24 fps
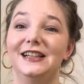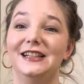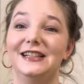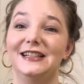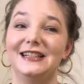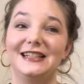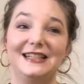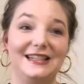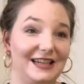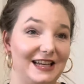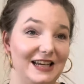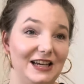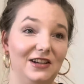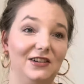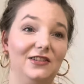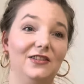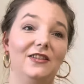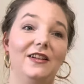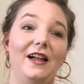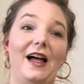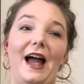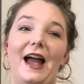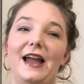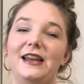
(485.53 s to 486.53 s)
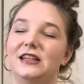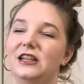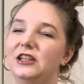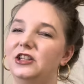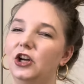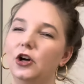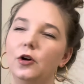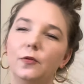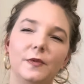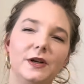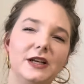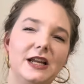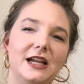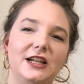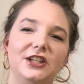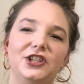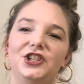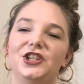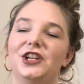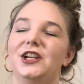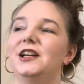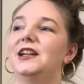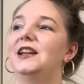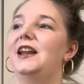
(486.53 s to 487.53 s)
skill and
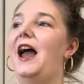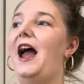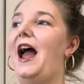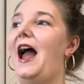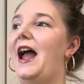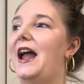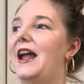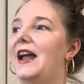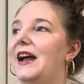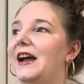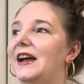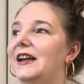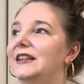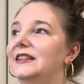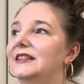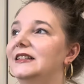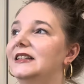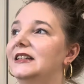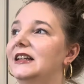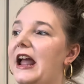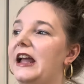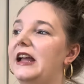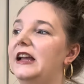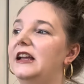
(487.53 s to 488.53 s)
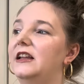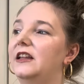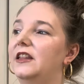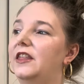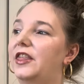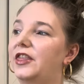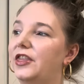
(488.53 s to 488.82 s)
determination and a